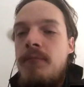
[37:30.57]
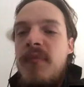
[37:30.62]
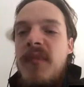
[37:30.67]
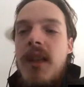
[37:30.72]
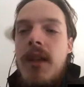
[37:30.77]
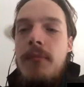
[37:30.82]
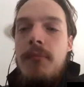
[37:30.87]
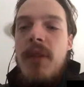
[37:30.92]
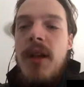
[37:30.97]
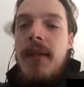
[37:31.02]

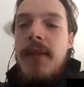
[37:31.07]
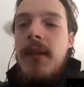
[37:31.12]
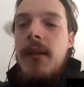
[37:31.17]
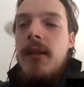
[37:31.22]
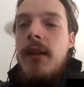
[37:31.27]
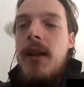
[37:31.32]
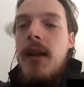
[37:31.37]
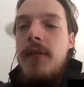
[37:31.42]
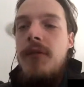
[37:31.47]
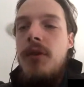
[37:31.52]
They basically
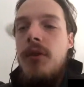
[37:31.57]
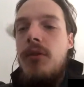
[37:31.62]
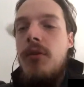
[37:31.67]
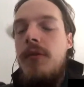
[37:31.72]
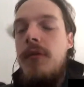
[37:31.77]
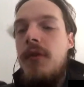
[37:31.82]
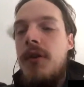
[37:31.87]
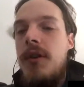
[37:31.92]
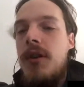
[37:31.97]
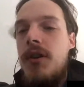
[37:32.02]
have to
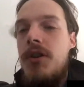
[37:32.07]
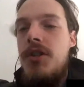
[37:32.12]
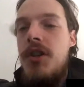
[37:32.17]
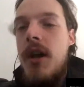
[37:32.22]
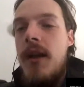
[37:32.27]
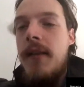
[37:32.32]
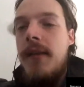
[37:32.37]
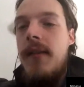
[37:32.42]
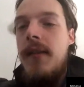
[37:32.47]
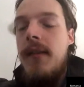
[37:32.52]
look for their
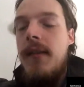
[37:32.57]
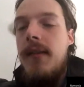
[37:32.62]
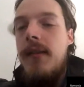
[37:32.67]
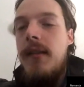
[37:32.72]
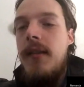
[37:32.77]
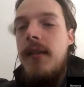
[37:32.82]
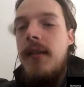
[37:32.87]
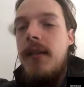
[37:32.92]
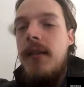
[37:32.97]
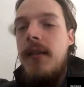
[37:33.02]
chances,
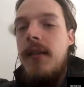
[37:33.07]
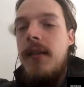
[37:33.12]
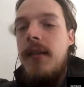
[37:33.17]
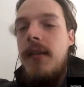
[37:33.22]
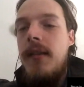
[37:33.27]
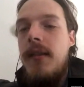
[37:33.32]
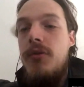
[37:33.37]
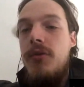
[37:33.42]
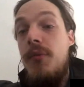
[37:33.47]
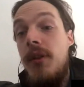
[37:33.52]

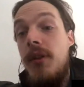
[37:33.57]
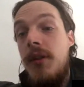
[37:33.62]
to